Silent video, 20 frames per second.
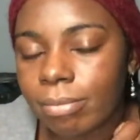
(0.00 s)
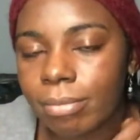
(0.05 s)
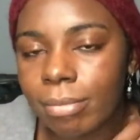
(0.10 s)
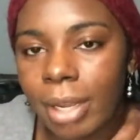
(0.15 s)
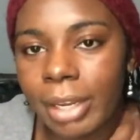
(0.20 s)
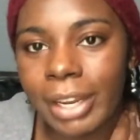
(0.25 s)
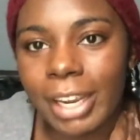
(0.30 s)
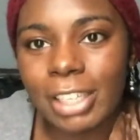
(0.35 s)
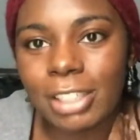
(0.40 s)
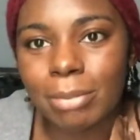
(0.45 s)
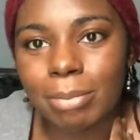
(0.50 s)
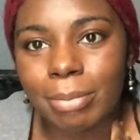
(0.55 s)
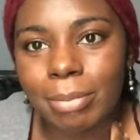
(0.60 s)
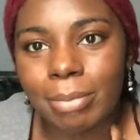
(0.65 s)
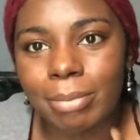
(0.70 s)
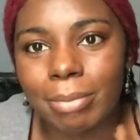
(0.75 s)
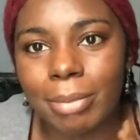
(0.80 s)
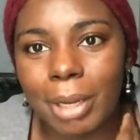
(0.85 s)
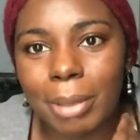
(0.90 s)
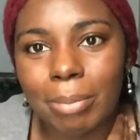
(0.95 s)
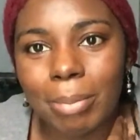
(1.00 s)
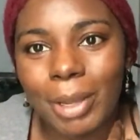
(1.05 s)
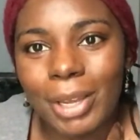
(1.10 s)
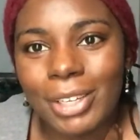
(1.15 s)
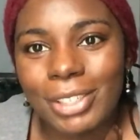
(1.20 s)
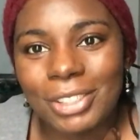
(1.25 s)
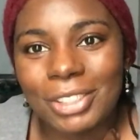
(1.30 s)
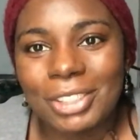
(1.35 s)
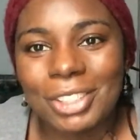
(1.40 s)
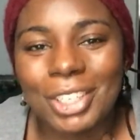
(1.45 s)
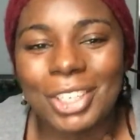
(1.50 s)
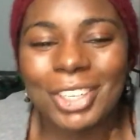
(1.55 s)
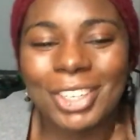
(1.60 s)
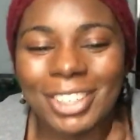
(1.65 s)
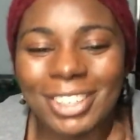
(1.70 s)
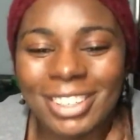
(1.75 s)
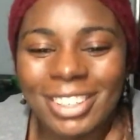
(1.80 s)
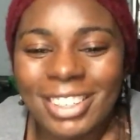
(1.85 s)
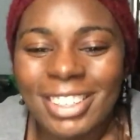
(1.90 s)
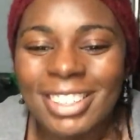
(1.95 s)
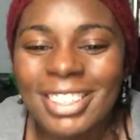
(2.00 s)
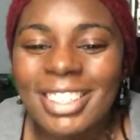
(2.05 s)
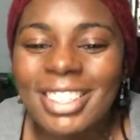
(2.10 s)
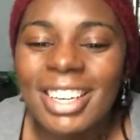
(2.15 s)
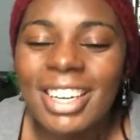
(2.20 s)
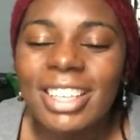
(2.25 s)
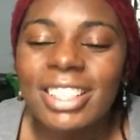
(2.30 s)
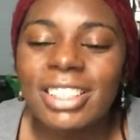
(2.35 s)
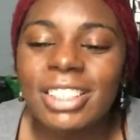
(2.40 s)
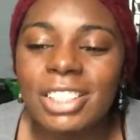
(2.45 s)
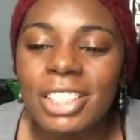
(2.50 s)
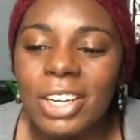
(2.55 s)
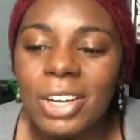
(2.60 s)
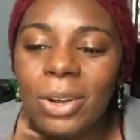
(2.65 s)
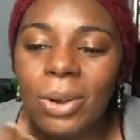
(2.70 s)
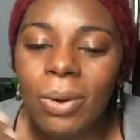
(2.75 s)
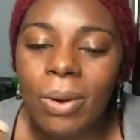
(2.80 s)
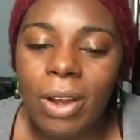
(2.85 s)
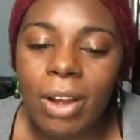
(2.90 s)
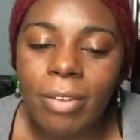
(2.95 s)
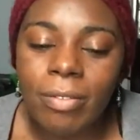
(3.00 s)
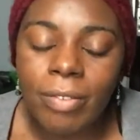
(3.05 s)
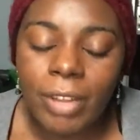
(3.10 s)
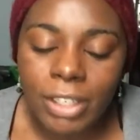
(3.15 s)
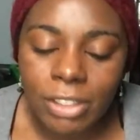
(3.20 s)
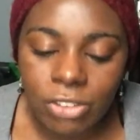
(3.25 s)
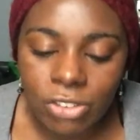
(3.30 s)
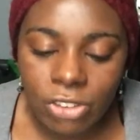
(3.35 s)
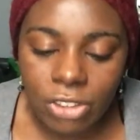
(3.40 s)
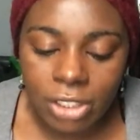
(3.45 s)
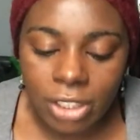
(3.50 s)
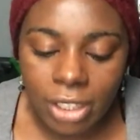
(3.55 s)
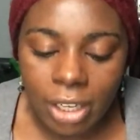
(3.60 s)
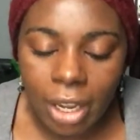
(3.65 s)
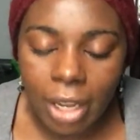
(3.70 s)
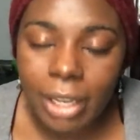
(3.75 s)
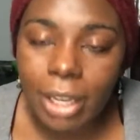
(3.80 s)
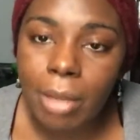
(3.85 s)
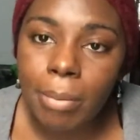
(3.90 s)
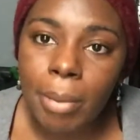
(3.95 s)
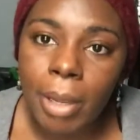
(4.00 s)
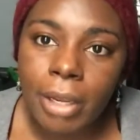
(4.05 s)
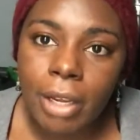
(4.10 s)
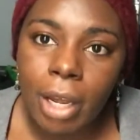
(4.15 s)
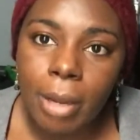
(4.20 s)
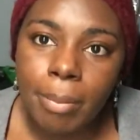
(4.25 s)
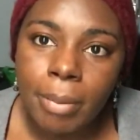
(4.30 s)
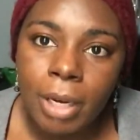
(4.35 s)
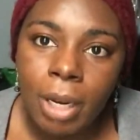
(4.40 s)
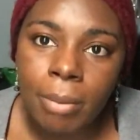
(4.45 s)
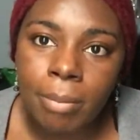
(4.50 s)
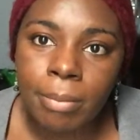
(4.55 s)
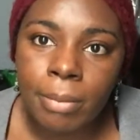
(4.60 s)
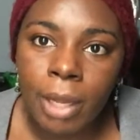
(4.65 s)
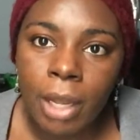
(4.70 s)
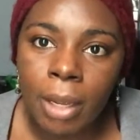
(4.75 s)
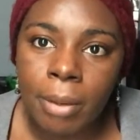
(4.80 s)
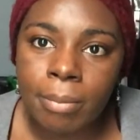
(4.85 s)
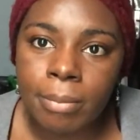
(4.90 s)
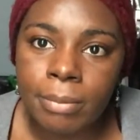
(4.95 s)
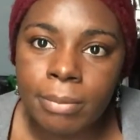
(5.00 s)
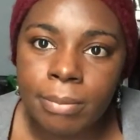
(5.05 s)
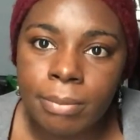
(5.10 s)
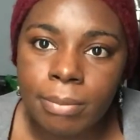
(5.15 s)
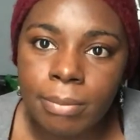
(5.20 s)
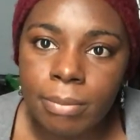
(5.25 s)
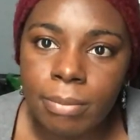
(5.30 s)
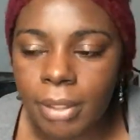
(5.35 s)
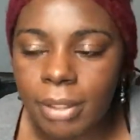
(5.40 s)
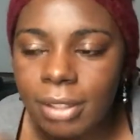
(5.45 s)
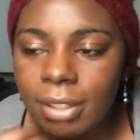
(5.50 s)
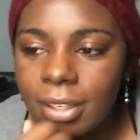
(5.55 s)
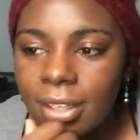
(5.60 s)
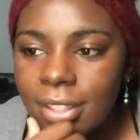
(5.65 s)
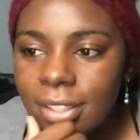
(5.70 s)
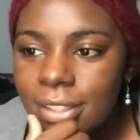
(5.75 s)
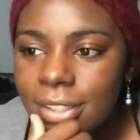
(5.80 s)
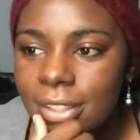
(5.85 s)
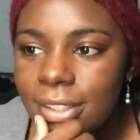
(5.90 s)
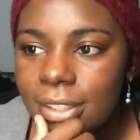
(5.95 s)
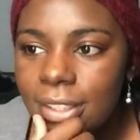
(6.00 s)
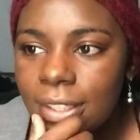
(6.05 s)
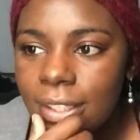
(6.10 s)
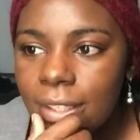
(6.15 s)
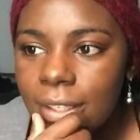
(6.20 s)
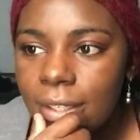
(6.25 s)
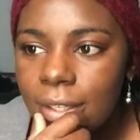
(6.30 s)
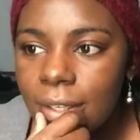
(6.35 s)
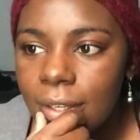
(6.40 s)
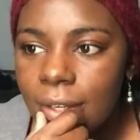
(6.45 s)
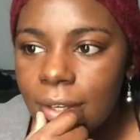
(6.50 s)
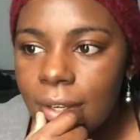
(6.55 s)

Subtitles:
I guess my best. So eventually I get back up and I'm let's see.